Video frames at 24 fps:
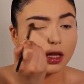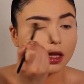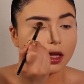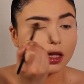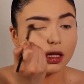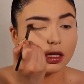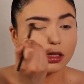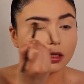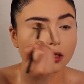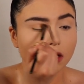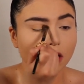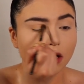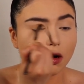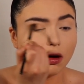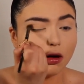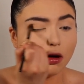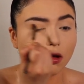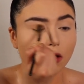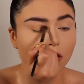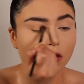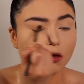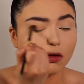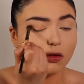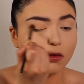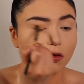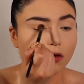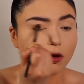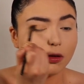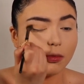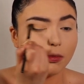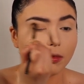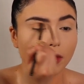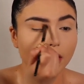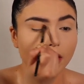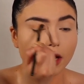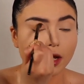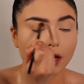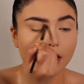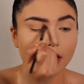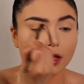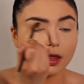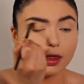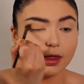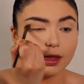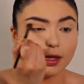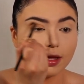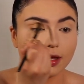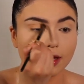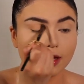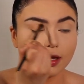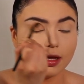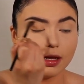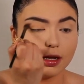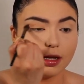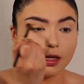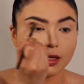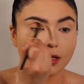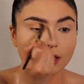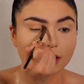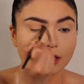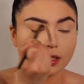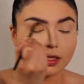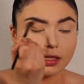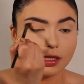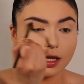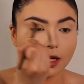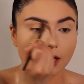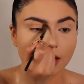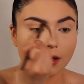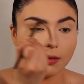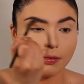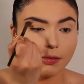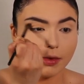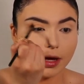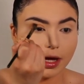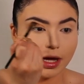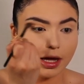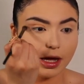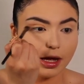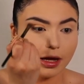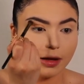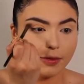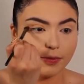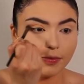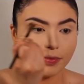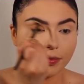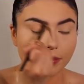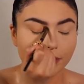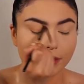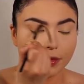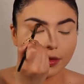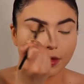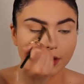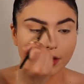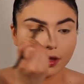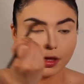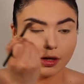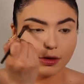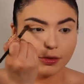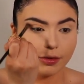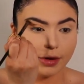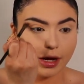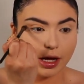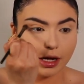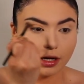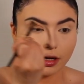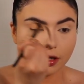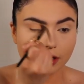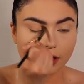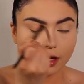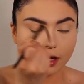this all over my lid. This is like in the ride or